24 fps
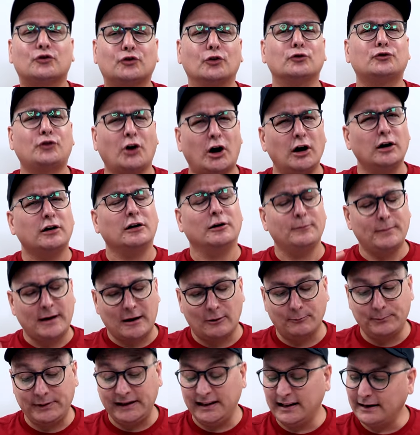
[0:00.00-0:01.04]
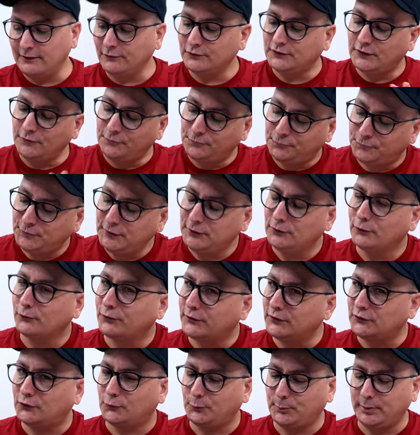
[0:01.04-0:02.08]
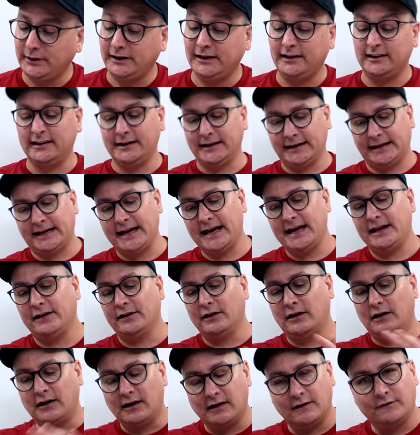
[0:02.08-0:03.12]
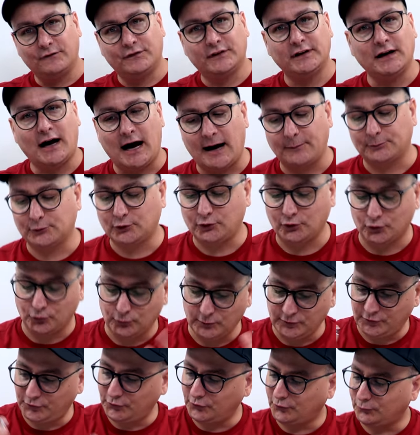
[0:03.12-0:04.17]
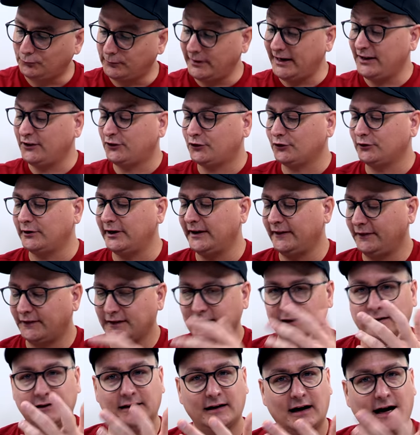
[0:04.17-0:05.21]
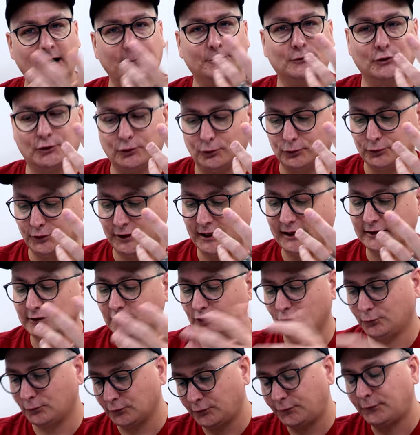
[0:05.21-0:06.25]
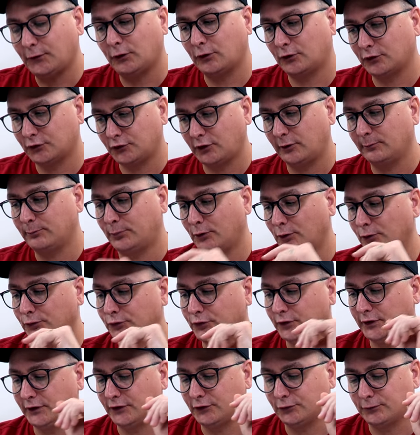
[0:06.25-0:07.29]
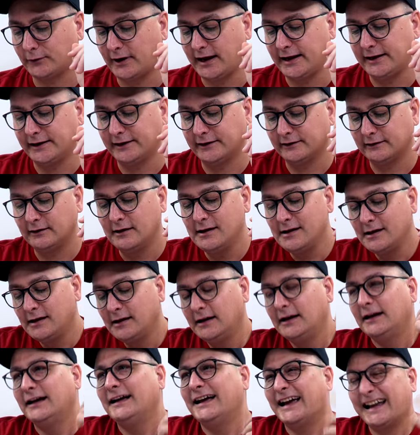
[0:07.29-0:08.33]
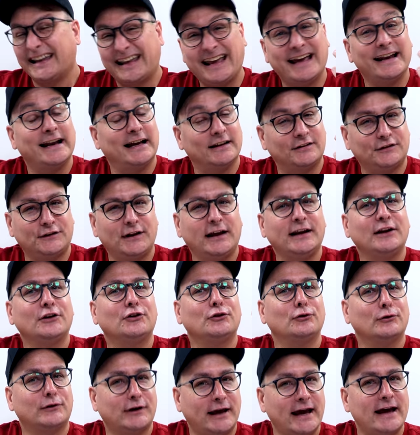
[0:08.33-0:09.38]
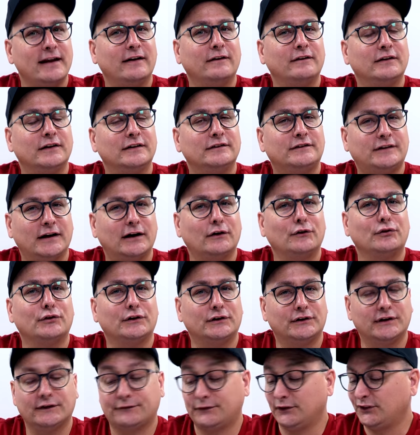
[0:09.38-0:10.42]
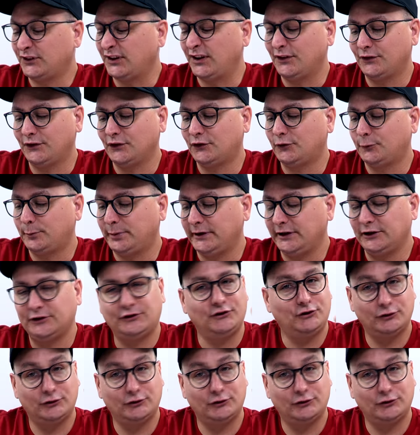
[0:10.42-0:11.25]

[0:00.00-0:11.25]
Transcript: So talking about being able to feel the speed, again, of the optical switches, the Razer and then the optical yellows. We'll focus on both of these right here. Again, I stated you can tell the difference of the speed.